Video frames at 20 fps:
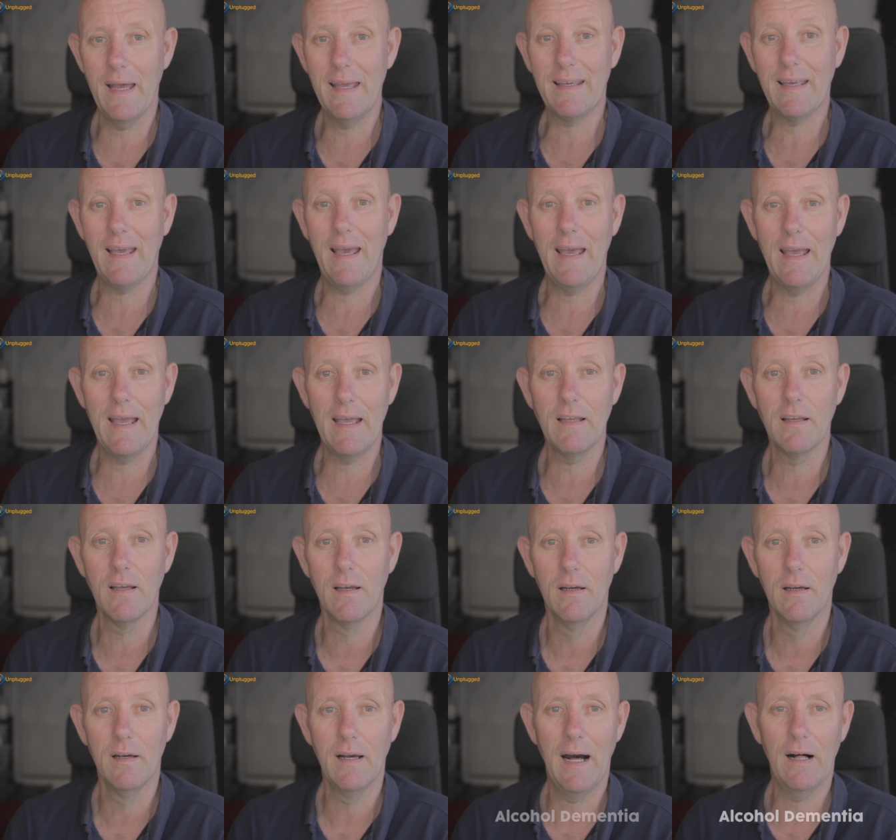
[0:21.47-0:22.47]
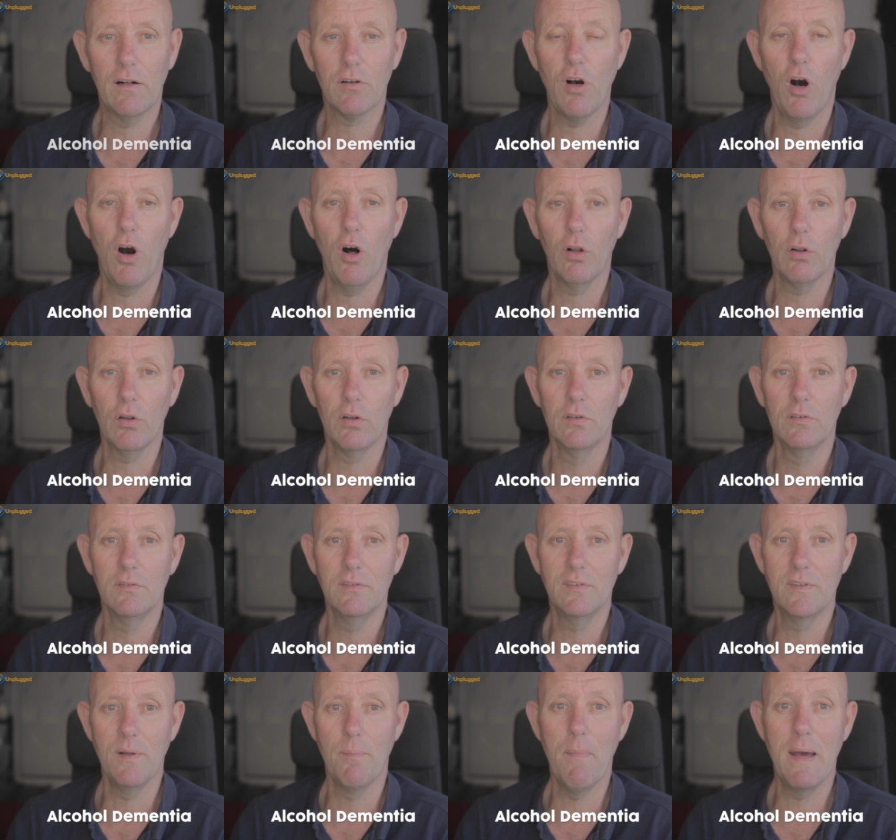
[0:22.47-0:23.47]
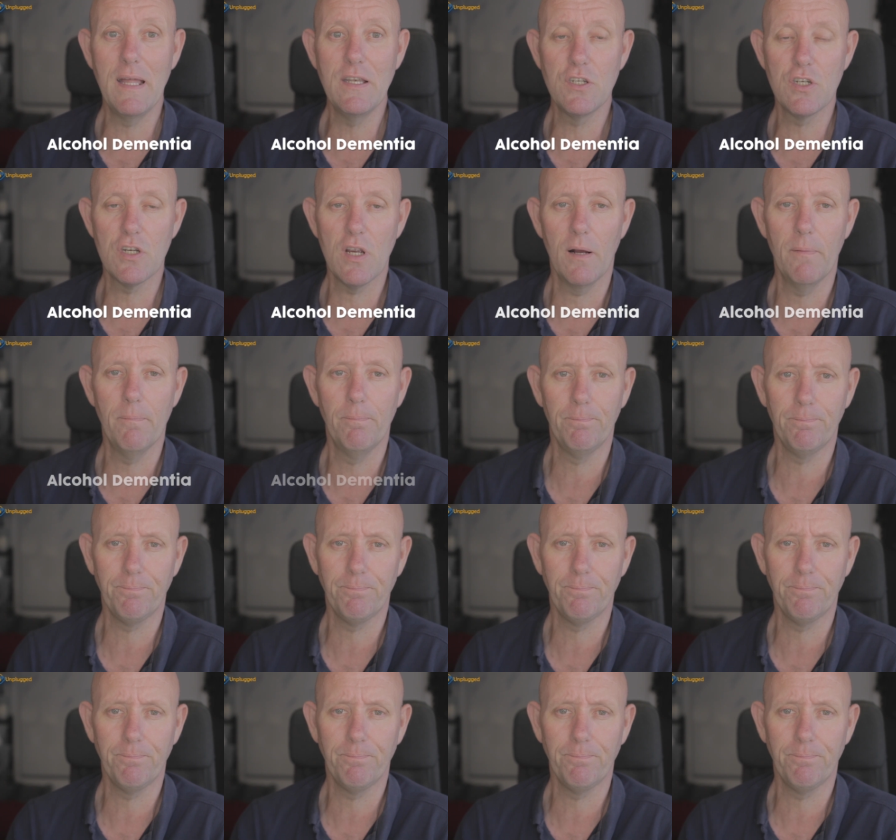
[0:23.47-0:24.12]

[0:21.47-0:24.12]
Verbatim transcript: aka alcohol dementia.